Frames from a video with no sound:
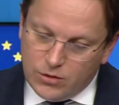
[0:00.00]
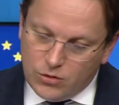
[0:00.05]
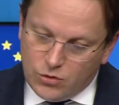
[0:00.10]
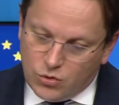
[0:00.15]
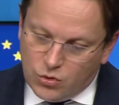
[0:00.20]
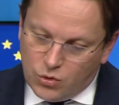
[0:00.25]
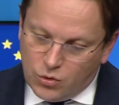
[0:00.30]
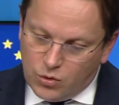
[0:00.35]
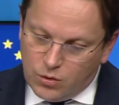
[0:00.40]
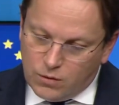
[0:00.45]

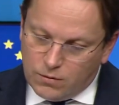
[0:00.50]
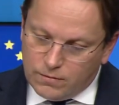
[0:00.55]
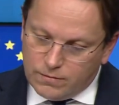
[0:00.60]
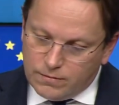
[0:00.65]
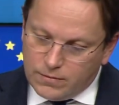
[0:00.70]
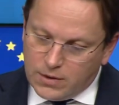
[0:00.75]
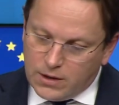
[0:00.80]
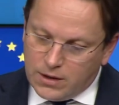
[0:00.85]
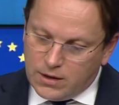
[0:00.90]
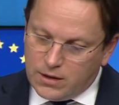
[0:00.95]
to
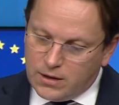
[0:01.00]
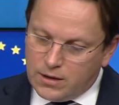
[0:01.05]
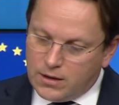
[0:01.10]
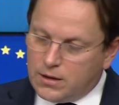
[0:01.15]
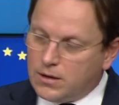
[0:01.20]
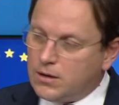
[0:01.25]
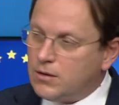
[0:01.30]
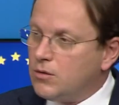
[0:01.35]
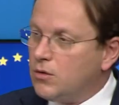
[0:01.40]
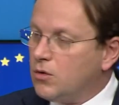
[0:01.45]

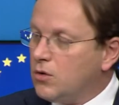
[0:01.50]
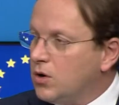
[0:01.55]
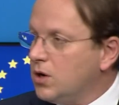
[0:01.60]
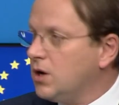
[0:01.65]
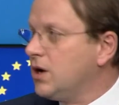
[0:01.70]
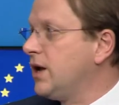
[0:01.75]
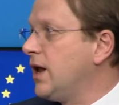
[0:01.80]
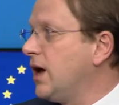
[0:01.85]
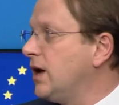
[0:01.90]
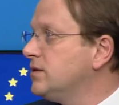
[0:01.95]
uh,
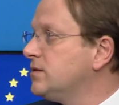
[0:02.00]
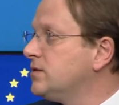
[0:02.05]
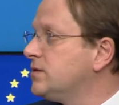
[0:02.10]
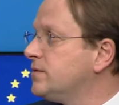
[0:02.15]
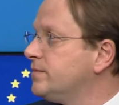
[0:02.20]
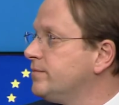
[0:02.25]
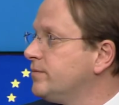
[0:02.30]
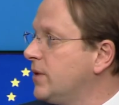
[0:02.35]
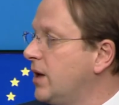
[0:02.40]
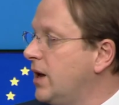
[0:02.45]
organize
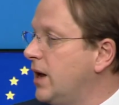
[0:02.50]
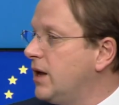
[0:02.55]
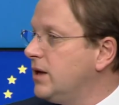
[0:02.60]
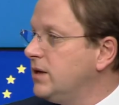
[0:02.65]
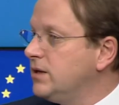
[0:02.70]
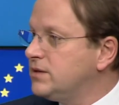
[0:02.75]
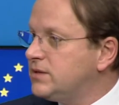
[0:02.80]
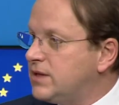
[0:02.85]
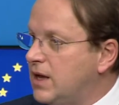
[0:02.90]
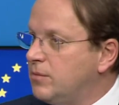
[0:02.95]
and
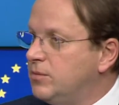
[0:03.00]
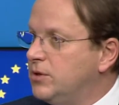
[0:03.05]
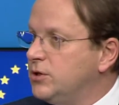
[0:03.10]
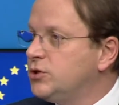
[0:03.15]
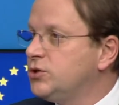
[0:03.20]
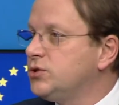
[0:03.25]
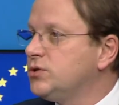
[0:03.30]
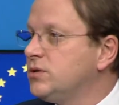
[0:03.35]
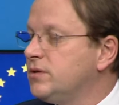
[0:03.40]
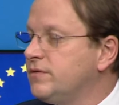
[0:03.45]

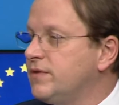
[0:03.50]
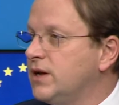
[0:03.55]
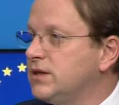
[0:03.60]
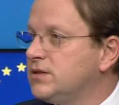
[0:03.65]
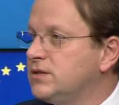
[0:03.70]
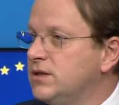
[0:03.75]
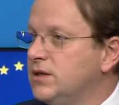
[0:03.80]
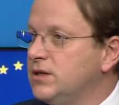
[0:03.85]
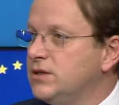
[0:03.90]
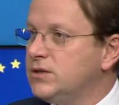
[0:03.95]
establish the
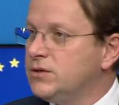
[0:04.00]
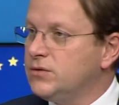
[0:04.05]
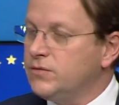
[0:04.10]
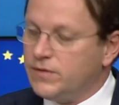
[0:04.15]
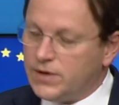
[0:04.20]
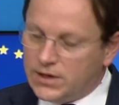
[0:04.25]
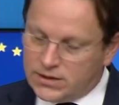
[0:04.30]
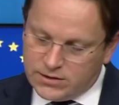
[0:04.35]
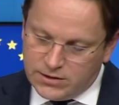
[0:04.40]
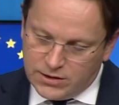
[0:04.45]
vaccination,
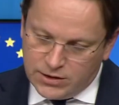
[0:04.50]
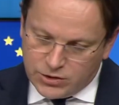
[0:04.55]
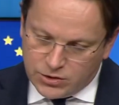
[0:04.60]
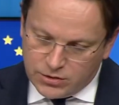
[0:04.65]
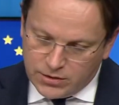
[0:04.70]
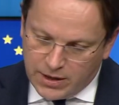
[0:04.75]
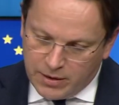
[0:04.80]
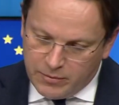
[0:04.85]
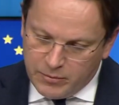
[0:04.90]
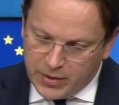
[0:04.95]

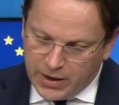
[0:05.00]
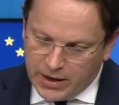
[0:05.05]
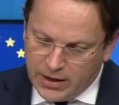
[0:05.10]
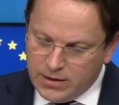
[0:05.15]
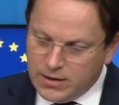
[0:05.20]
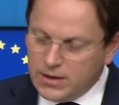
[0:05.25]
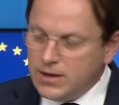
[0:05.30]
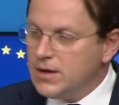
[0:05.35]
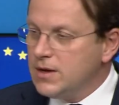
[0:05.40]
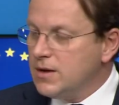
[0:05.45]
vaccination
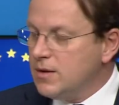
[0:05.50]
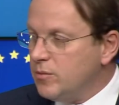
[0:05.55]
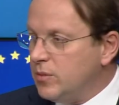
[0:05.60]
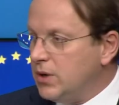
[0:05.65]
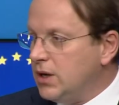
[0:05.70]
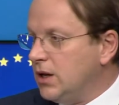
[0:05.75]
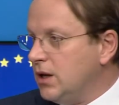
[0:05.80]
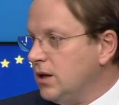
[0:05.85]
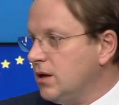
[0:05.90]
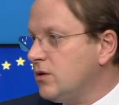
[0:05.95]
campaign,
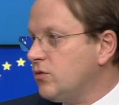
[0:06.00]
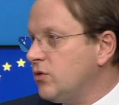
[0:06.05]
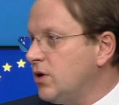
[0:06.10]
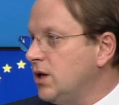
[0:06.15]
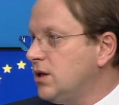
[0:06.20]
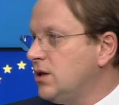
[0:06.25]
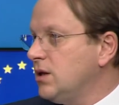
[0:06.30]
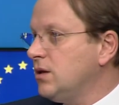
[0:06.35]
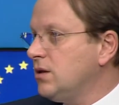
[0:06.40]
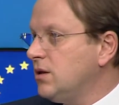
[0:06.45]
meaning
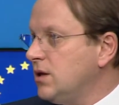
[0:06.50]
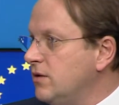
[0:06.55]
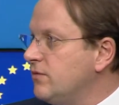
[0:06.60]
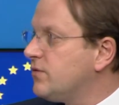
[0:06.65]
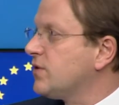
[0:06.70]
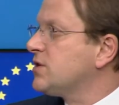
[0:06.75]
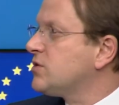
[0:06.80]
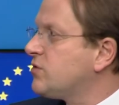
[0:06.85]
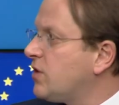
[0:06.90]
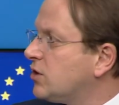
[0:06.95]
creating the
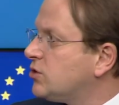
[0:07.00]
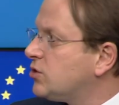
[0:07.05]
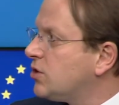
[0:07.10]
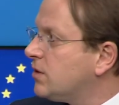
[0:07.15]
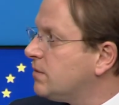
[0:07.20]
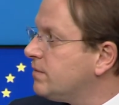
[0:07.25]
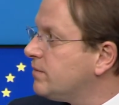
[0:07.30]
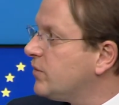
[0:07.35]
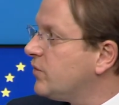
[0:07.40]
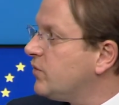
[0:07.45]

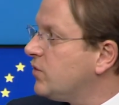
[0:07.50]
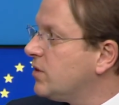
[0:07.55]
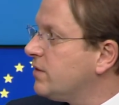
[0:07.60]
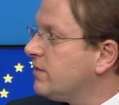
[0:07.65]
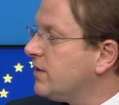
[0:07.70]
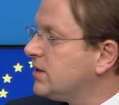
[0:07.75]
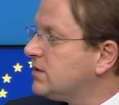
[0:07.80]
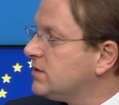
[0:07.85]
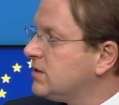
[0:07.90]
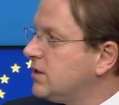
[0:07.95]
infrastructure for the
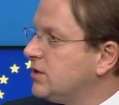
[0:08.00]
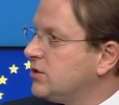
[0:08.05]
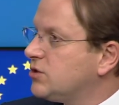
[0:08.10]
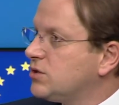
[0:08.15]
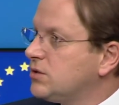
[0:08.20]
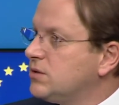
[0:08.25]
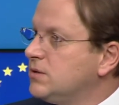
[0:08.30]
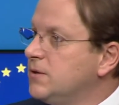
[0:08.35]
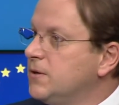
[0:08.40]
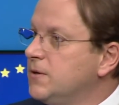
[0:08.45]

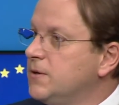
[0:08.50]
vaccination,